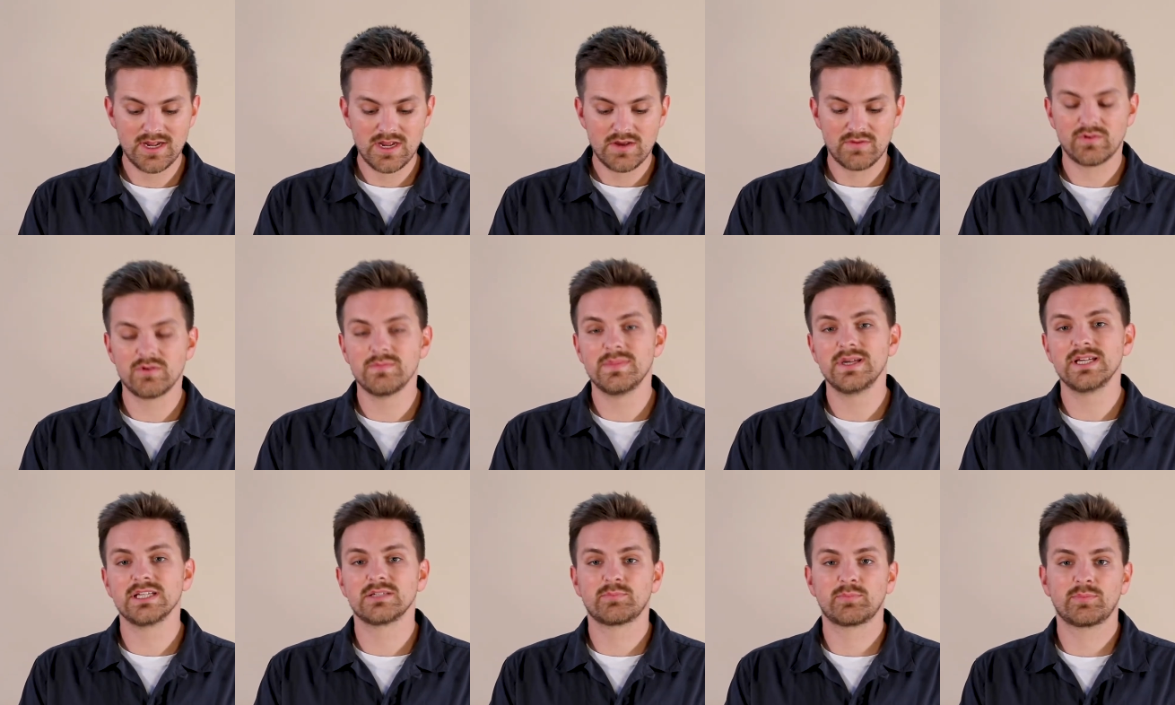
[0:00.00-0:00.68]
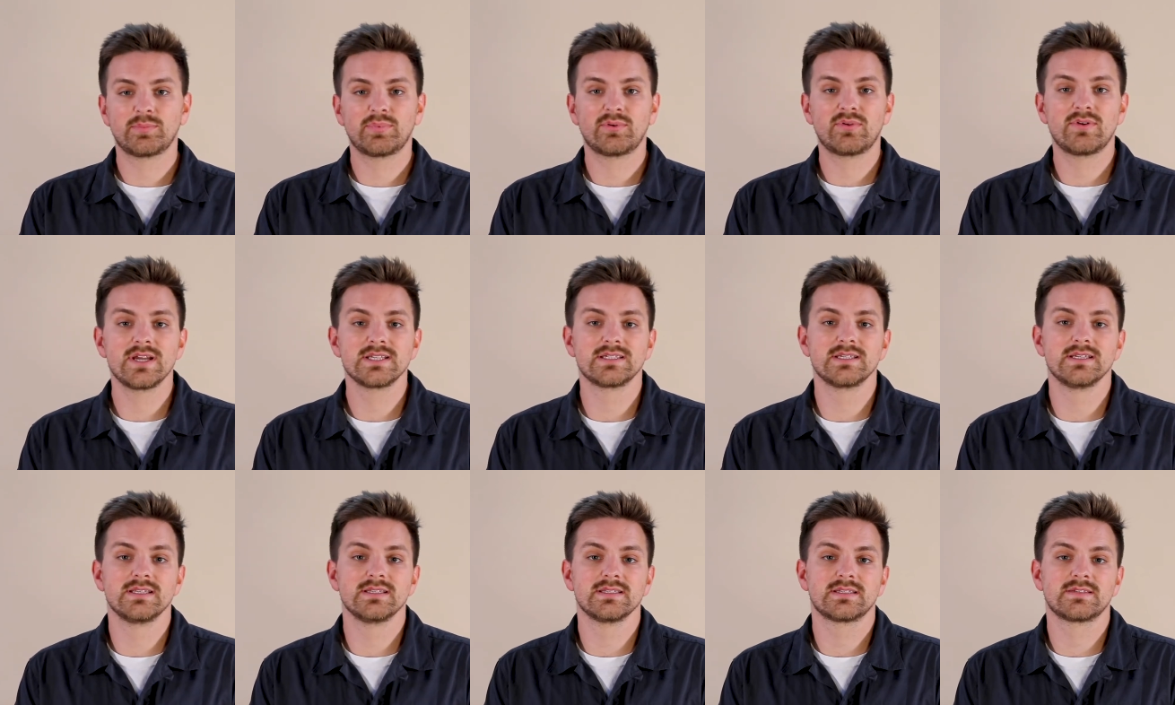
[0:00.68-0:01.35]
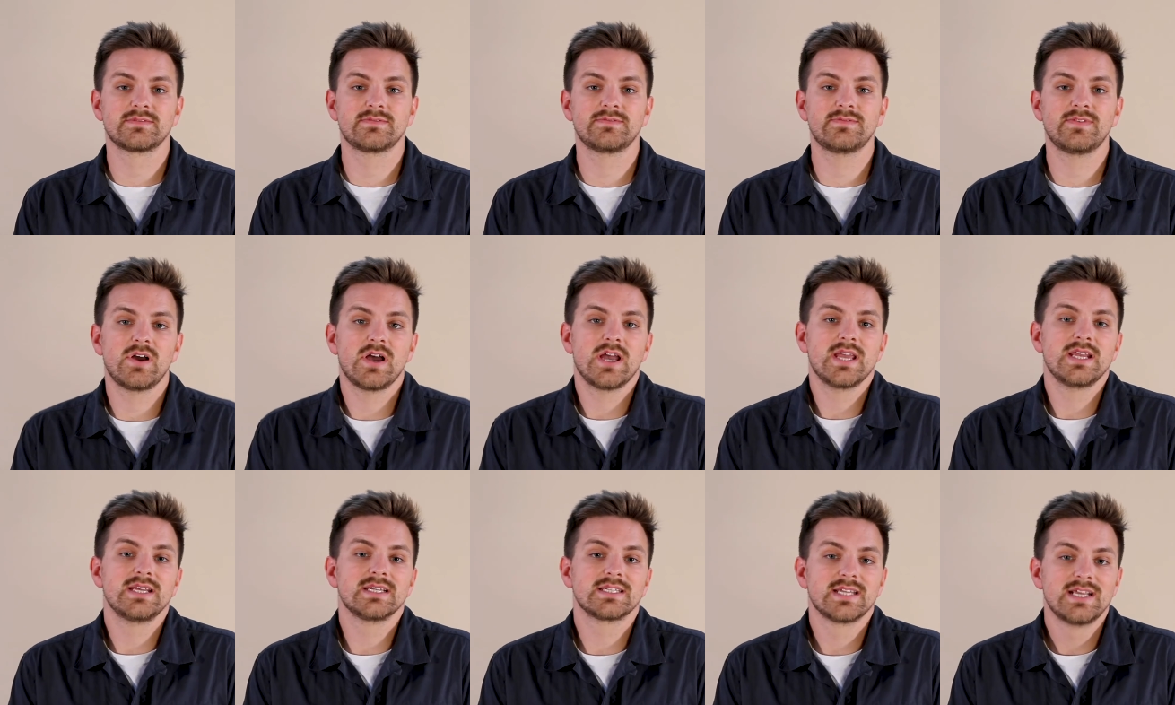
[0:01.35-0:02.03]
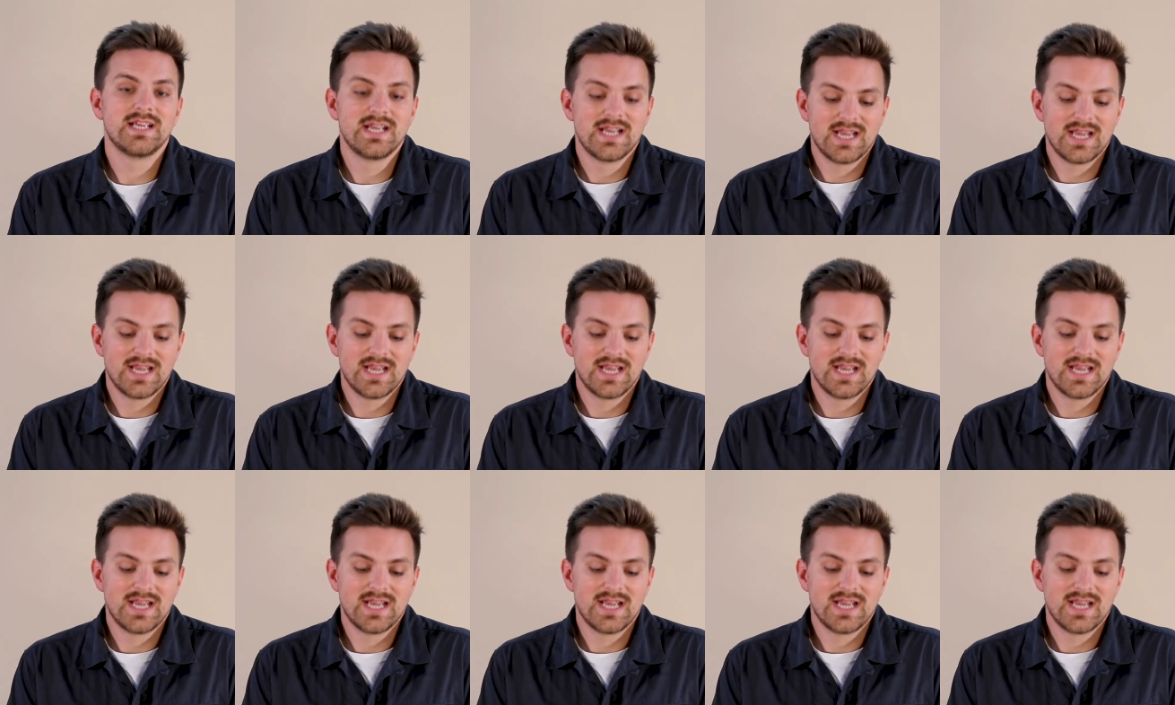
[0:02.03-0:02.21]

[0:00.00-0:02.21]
from his presence, find